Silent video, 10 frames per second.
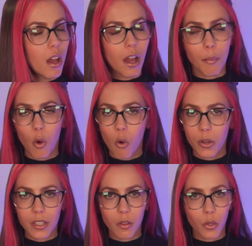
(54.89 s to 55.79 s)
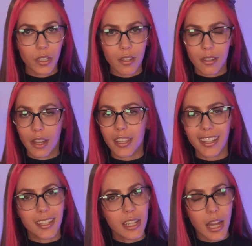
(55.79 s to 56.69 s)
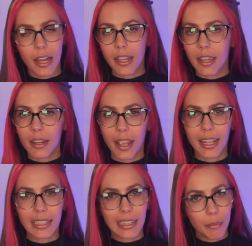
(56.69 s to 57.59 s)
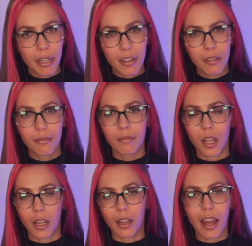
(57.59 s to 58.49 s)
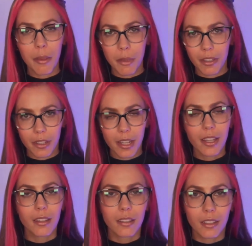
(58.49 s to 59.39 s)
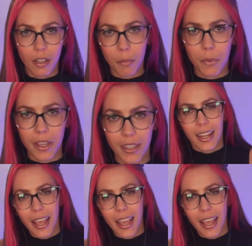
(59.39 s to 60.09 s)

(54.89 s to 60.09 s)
I'm always going to say you gotta get a limited liability company.